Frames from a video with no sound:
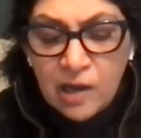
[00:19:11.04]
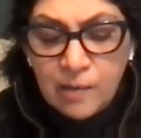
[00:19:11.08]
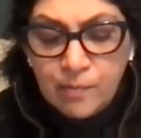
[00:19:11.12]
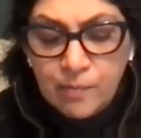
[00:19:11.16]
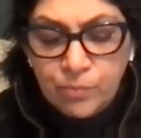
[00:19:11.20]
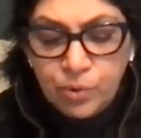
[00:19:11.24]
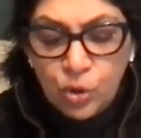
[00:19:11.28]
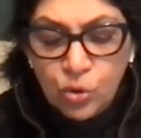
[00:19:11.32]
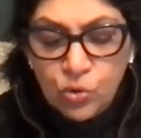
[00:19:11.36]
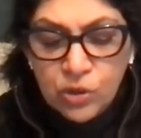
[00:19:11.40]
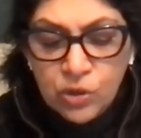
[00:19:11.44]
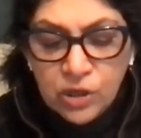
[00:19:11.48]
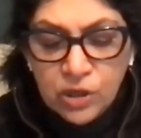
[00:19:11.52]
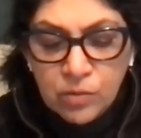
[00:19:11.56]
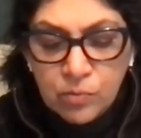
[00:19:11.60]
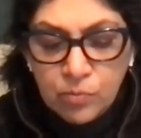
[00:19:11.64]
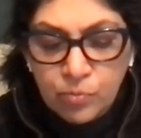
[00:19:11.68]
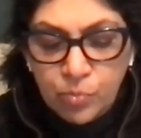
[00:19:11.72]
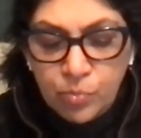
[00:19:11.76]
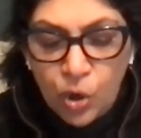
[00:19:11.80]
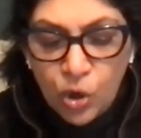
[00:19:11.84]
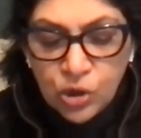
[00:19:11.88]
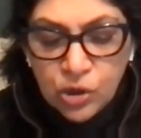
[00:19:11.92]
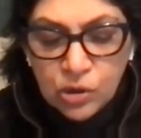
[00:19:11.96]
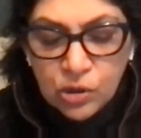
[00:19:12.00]
and broken
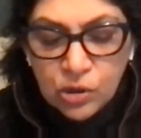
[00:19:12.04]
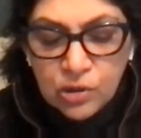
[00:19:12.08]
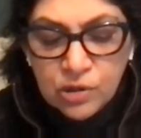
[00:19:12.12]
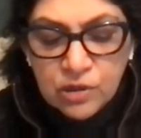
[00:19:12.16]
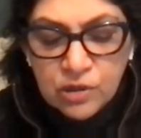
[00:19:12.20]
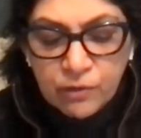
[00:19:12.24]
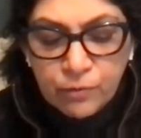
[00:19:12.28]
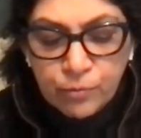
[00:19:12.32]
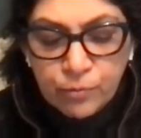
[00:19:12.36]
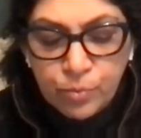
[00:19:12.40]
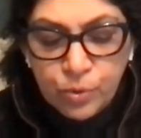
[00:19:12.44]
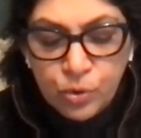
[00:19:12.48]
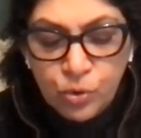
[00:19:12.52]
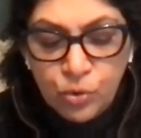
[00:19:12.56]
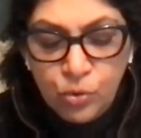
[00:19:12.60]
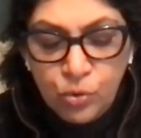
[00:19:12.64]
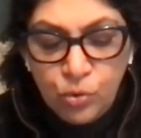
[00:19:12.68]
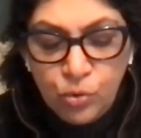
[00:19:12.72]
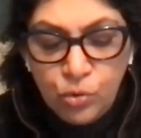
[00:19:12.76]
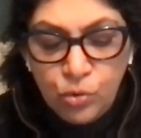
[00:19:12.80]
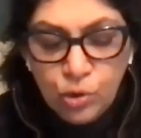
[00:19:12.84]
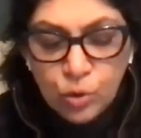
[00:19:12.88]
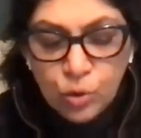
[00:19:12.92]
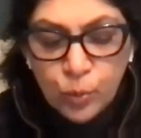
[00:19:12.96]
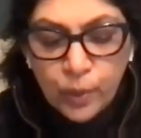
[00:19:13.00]
bottles of
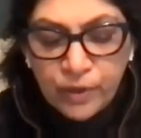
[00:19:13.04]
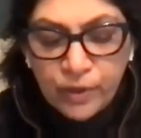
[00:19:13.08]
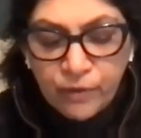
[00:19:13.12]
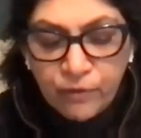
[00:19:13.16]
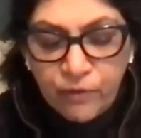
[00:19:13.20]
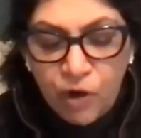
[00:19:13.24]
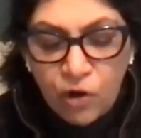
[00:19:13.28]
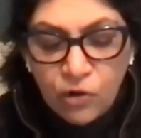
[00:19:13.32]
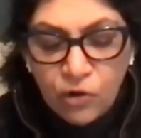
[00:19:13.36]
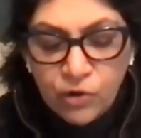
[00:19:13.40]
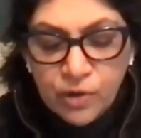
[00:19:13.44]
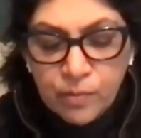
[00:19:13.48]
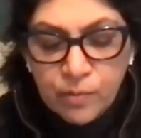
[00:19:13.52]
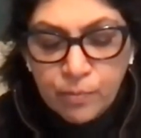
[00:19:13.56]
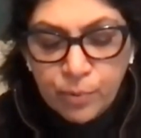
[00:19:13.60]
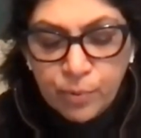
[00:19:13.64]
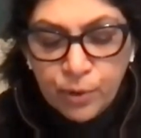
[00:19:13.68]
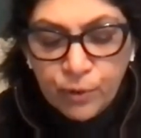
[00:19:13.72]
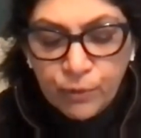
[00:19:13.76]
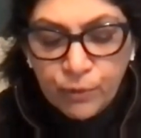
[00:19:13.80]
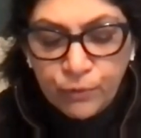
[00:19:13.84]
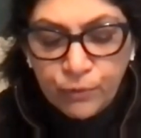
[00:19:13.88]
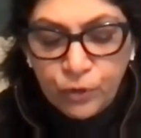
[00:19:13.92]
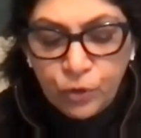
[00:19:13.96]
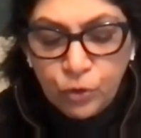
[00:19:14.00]
booze with foreign
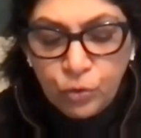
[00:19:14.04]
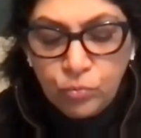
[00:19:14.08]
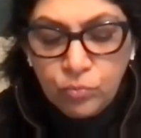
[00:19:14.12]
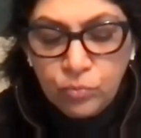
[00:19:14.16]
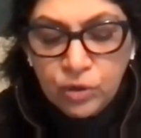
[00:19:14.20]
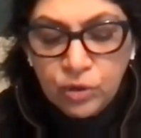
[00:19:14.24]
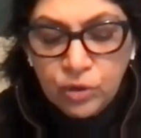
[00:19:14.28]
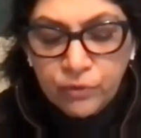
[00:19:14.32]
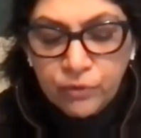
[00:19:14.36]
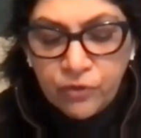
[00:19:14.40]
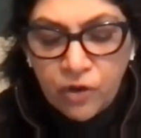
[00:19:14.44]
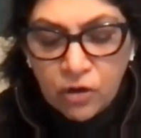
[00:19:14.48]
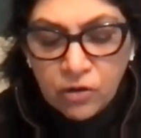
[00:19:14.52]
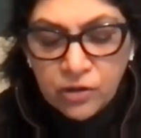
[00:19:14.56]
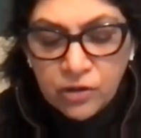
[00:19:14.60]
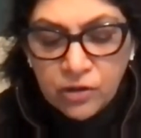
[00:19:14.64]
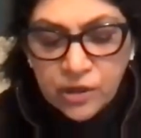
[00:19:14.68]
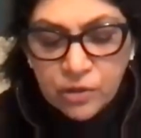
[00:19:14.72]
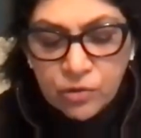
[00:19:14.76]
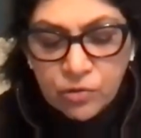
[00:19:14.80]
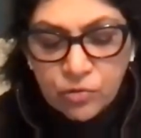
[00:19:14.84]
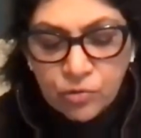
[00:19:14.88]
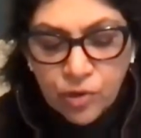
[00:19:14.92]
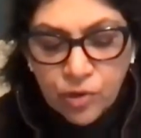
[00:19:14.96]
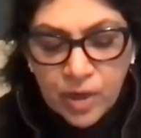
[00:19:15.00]
perfumed
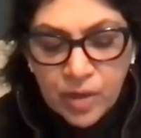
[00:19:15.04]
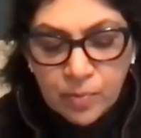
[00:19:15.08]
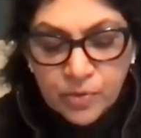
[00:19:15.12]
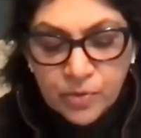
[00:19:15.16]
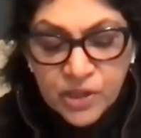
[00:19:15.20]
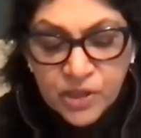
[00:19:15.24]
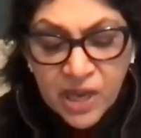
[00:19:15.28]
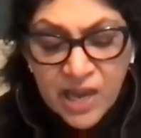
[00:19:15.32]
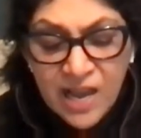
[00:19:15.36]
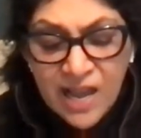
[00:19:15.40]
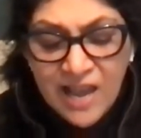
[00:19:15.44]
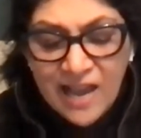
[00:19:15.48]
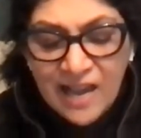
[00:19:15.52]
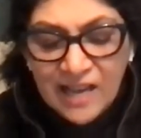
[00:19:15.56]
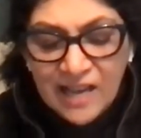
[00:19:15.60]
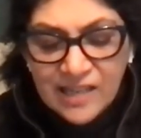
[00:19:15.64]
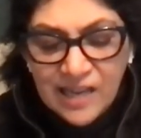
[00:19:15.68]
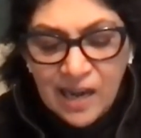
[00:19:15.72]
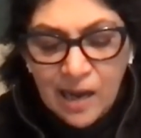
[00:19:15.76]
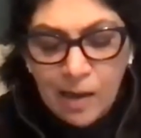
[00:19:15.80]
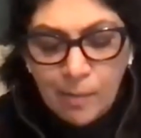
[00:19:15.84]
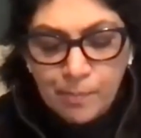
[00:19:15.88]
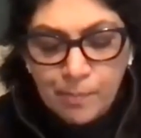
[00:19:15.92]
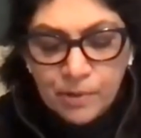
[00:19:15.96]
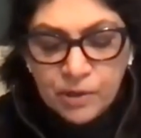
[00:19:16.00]
foreign grapes and
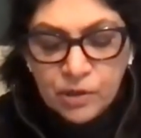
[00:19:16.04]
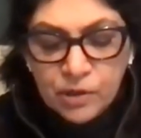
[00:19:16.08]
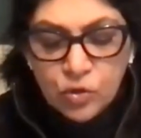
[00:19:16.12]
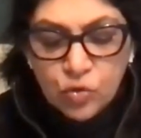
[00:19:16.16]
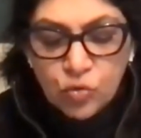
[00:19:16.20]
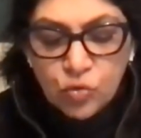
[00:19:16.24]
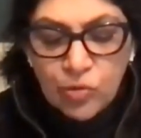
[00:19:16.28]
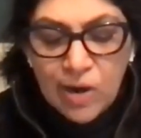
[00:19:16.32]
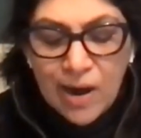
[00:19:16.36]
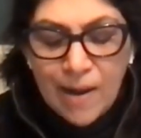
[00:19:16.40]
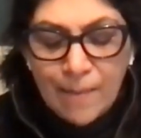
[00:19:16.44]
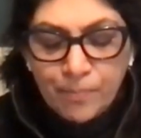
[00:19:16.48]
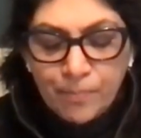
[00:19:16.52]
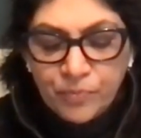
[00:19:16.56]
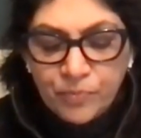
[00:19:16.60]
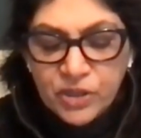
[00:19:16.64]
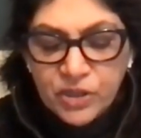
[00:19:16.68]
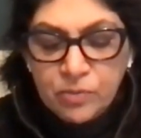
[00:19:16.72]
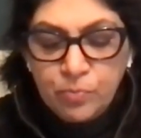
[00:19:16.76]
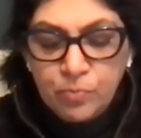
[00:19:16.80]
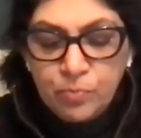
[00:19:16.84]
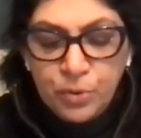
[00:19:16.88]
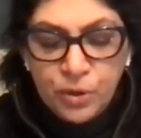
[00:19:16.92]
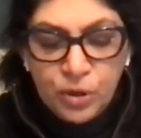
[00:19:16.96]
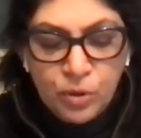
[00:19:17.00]
apples wrapped
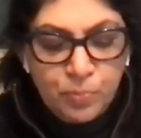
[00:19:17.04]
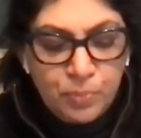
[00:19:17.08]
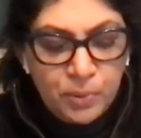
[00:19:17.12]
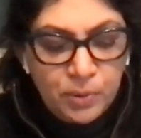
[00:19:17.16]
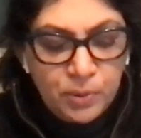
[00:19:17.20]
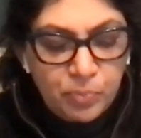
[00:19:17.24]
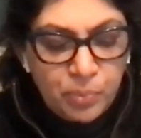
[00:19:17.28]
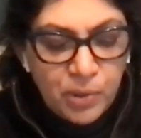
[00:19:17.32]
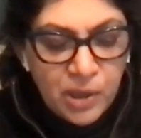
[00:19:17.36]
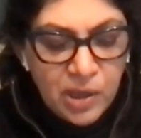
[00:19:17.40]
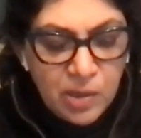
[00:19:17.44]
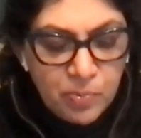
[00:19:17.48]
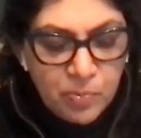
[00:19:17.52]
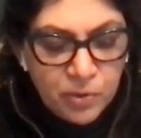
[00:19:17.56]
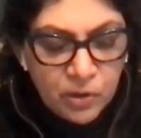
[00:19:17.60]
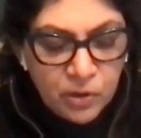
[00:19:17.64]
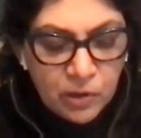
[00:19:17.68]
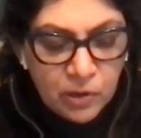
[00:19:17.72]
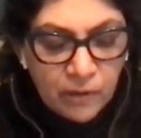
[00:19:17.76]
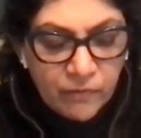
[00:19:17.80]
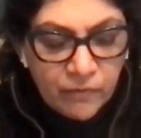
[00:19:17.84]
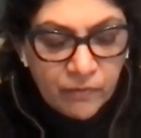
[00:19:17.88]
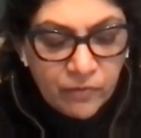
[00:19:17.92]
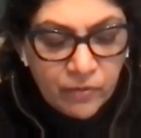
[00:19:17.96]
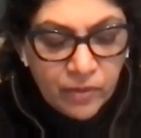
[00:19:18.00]
in purple paper.